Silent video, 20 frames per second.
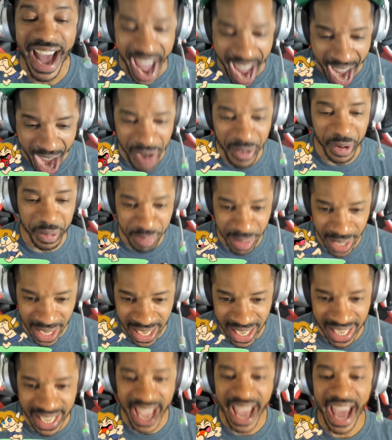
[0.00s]
I would
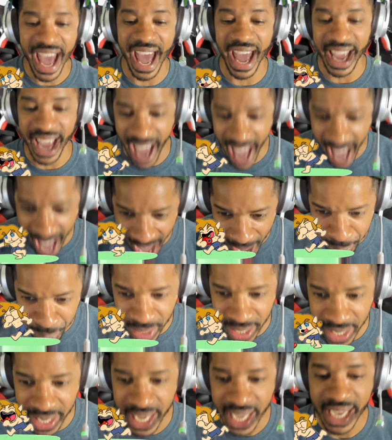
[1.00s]
be a
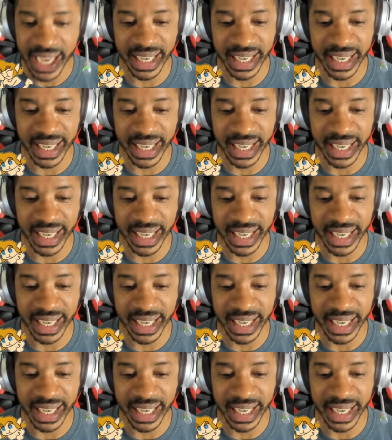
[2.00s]
happy